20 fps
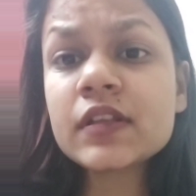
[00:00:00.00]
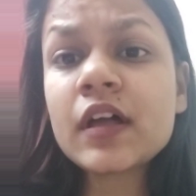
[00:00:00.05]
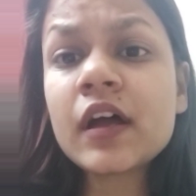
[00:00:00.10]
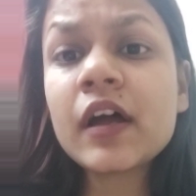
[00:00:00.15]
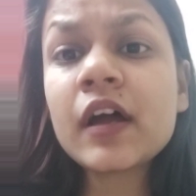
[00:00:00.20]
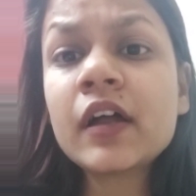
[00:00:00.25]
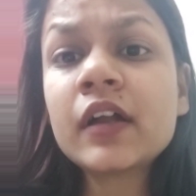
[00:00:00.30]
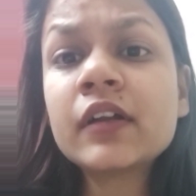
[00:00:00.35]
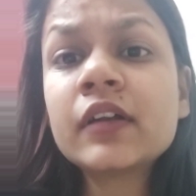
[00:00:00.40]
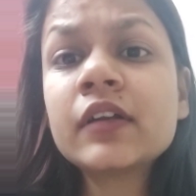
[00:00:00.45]

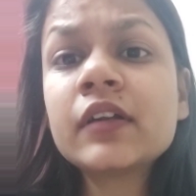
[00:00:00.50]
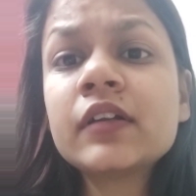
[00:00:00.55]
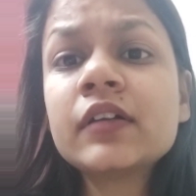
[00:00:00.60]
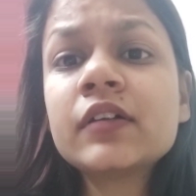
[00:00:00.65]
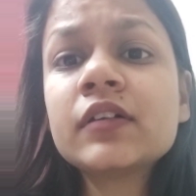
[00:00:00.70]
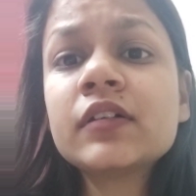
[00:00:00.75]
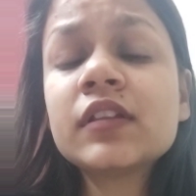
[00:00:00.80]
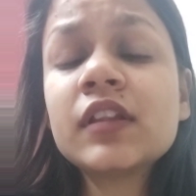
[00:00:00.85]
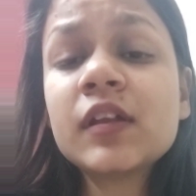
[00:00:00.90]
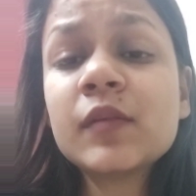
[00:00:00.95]
and
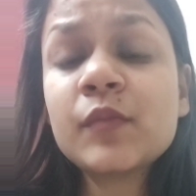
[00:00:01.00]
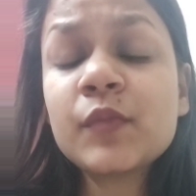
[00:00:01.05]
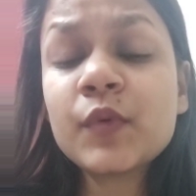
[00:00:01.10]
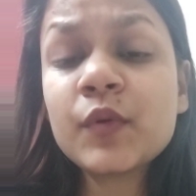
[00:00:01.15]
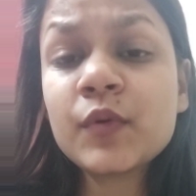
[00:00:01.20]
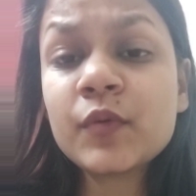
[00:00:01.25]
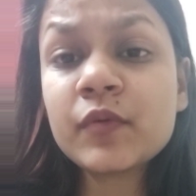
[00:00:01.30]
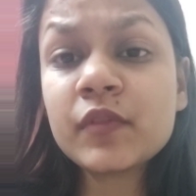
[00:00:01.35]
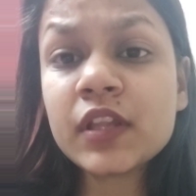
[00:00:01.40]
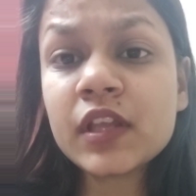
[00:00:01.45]
they
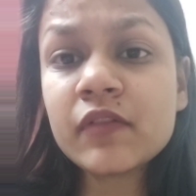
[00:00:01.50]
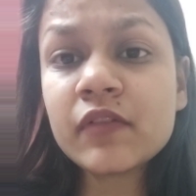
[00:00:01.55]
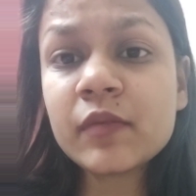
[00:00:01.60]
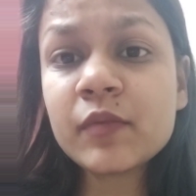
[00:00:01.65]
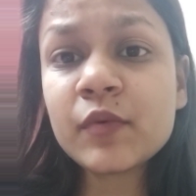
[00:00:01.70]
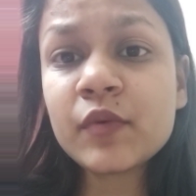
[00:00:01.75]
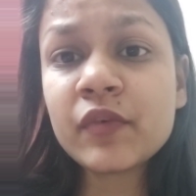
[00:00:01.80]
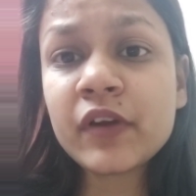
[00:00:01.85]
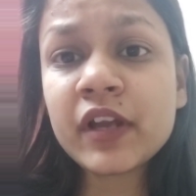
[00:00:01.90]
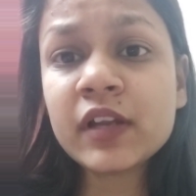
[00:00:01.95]
will
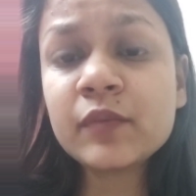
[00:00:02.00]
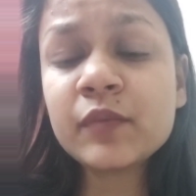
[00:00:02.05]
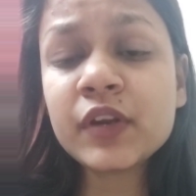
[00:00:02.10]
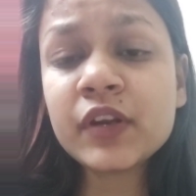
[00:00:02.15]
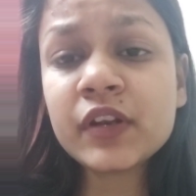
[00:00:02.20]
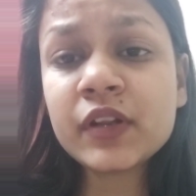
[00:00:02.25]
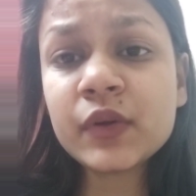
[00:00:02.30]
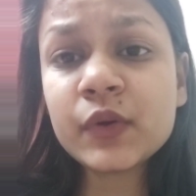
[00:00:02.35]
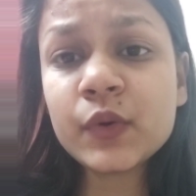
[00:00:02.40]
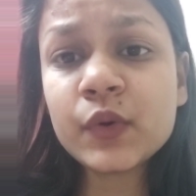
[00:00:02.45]
provide
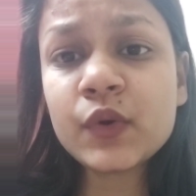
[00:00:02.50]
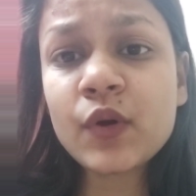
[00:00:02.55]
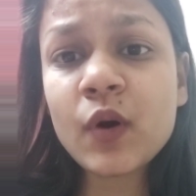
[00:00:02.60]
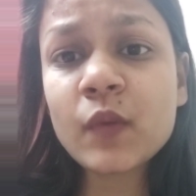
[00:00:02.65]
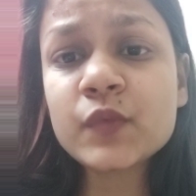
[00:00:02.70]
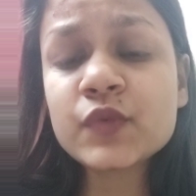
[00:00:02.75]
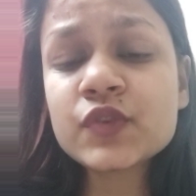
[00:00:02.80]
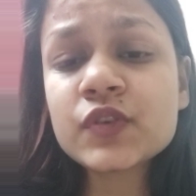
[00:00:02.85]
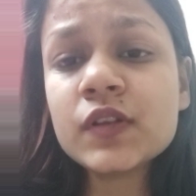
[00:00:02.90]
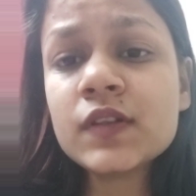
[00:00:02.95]
pretty good
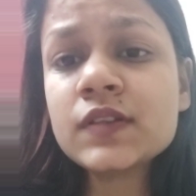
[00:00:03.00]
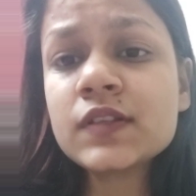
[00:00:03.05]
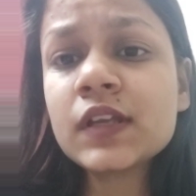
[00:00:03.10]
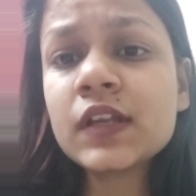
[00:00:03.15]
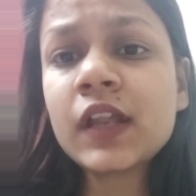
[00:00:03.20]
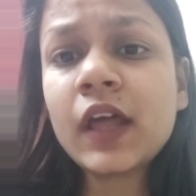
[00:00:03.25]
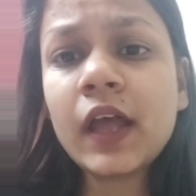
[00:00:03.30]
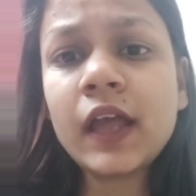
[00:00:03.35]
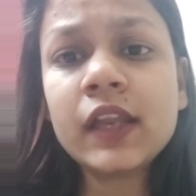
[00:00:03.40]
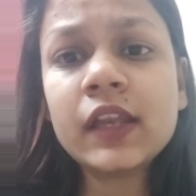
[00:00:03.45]
options
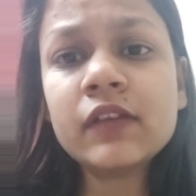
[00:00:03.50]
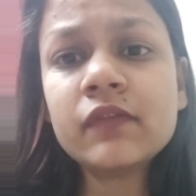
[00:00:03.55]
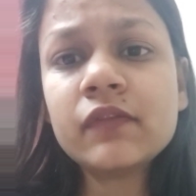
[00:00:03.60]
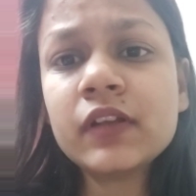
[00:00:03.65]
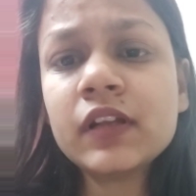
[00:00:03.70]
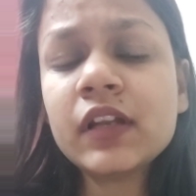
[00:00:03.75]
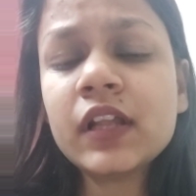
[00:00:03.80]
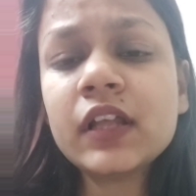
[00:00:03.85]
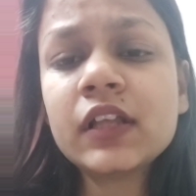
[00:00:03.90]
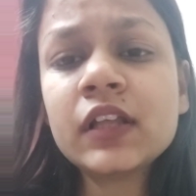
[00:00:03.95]
in
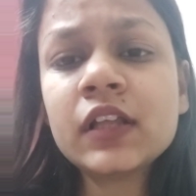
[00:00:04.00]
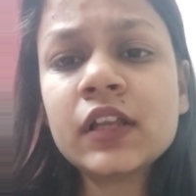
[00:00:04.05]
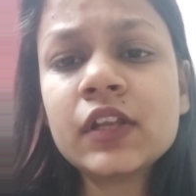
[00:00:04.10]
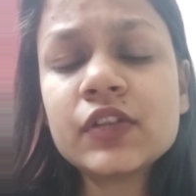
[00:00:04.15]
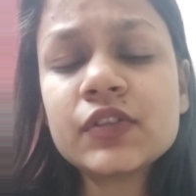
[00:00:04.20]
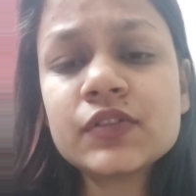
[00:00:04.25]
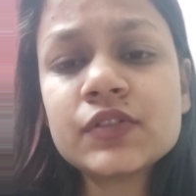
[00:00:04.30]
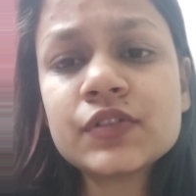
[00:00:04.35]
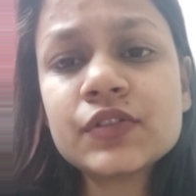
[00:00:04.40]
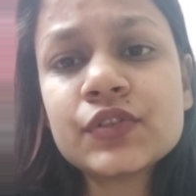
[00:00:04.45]
anything like
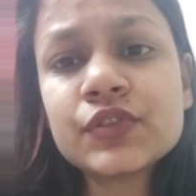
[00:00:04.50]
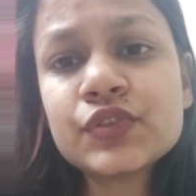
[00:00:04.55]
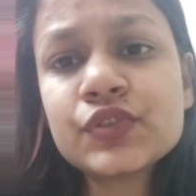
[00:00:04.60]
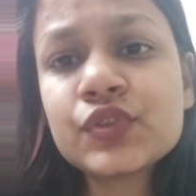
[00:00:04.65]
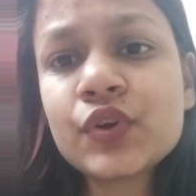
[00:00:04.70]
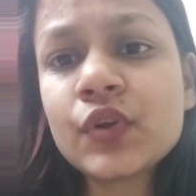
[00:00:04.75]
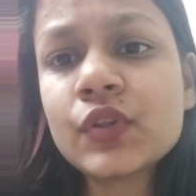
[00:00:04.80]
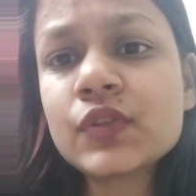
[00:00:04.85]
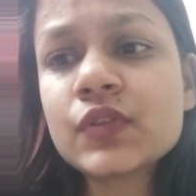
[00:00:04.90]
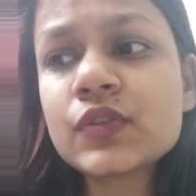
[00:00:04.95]
research,
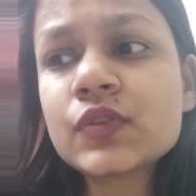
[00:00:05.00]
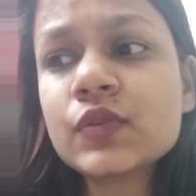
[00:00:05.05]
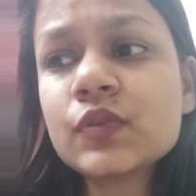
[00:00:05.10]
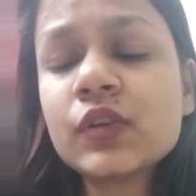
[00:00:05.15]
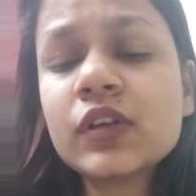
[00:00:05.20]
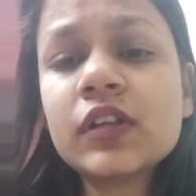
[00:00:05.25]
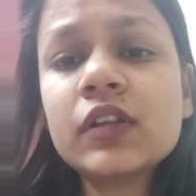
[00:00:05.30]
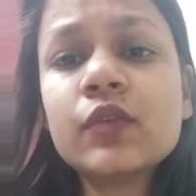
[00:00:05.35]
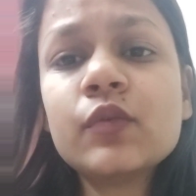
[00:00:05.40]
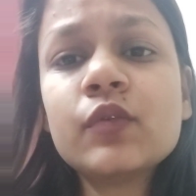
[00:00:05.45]
also
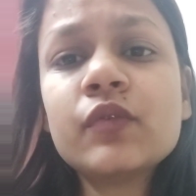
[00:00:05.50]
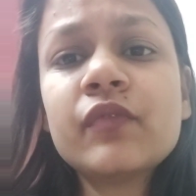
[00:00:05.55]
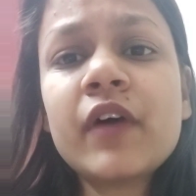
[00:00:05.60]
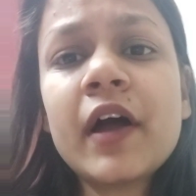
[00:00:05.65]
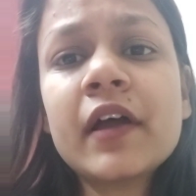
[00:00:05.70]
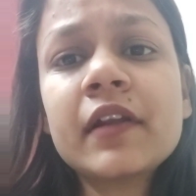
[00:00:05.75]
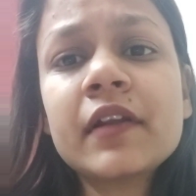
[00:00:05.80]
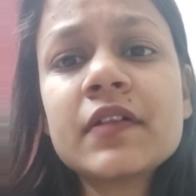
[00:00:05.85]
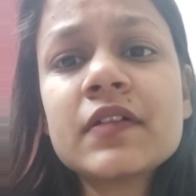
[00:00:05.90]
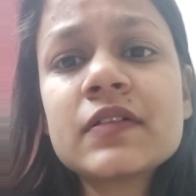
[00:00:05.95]
in
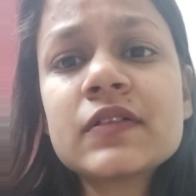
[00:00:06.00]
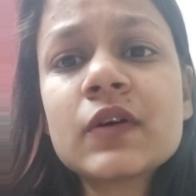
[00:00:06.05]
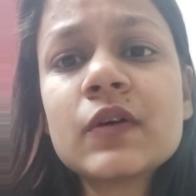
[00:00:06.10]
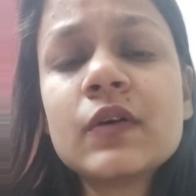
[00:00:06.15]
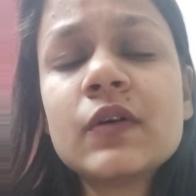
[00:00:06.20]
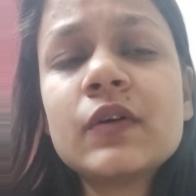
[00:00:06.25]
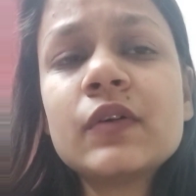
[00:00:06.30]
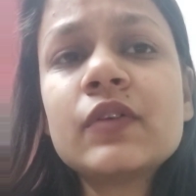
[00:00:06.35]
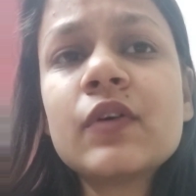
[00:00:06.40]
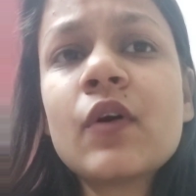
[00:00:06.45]
finance,
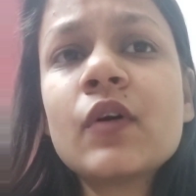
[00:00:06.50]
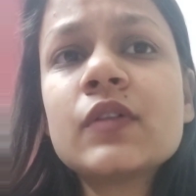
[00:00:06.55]
also